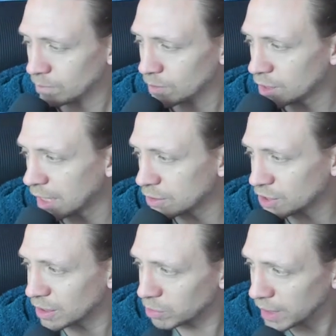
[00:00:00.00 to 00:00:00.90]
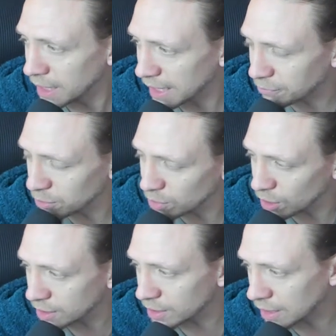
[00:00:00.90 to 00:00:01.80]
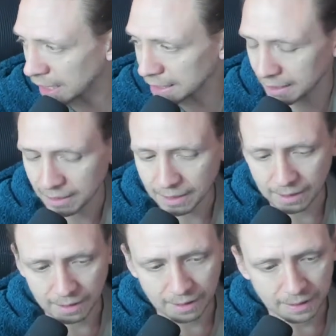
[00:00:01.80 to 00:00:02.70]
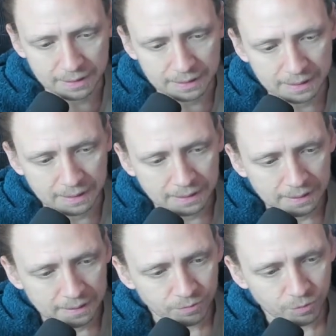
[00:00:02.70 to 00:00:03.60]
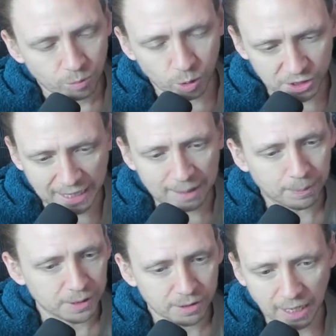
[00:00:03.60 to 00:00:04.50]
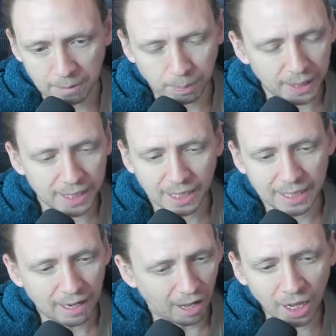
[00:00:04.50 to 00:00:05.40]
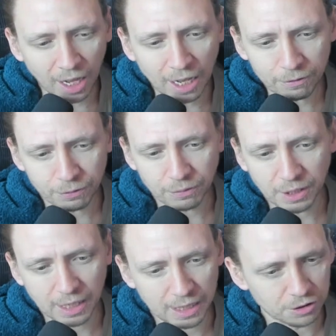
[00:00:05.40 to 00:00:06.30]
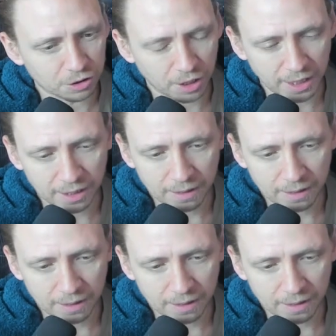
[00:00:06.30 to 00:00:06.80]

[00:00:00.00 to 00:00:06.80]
You know, so really, if you look at, like, what's happened, like, politically, half of the country